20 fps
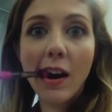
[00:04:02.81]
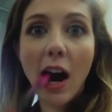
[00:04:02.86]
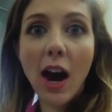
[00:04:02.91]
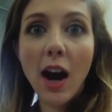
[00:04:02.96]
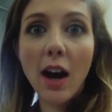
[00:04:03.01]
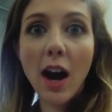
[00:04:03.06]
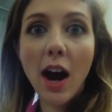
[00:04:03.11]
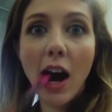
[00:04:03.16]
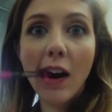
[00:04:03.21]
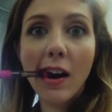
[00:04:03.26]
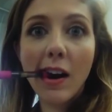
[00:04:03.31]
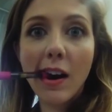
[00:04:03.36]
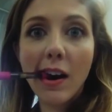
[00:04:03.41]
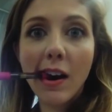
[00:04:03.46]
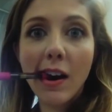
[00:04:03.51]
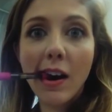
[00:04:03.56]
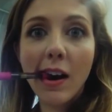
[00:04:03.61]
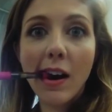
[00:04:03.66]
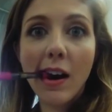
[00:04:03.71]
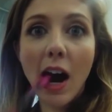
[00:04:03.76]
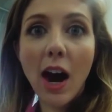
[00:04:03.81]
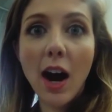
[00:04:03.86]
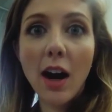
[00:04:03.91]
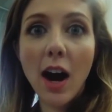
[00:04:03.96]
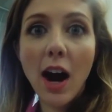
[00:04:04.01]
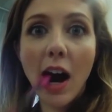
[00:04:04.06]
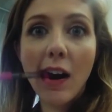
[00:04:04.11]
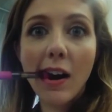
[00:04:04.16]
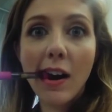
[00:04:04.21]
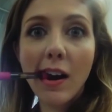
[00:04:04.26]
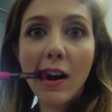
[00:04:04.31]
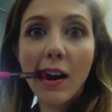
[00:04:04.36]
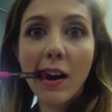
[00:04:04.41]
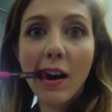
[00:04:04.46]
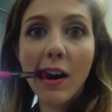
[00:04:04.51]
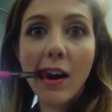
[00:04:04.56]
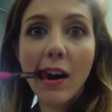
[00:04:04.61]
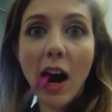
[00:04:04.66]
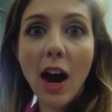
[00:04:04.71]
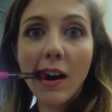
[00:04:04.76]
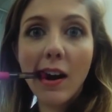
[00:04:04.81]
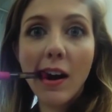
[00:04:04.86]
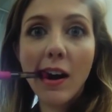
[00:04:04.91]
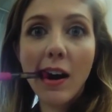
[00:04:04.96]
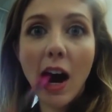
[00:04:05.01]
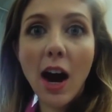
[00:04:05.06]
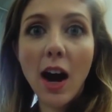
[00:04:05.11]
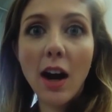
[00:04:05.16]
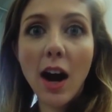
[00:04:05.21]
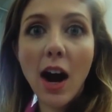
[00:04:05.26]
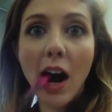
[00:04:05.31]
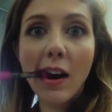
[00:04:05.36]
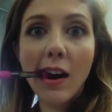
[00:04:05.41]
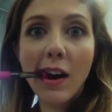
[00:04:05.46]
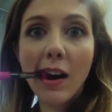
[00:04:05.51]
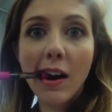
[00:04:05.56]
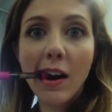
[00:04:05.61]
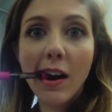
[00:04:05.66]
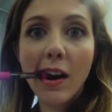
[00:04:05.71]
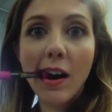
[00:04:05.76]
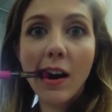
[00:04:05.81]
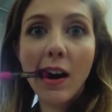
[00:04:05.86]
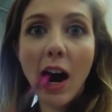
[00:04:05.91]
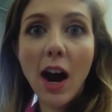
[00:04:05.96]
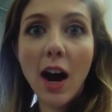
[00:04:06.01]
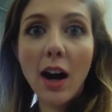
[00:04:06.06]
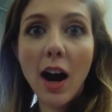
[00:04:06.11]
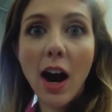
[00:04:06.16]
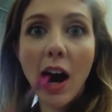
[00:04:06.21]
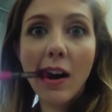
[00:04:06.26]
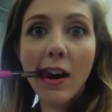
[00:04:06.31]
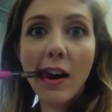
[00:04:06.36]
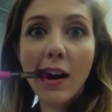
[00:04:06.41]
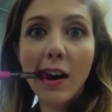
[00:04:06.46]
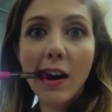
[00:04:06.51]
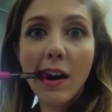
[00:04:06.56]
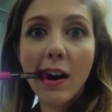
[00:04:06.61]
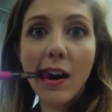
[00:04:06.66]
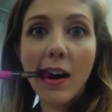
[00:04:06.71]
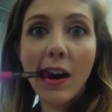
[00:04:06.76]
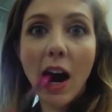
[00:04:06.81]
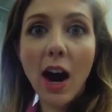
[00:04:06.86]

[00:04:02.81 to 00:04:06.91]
and forth. So whatever movement or whatever happens in the video while you're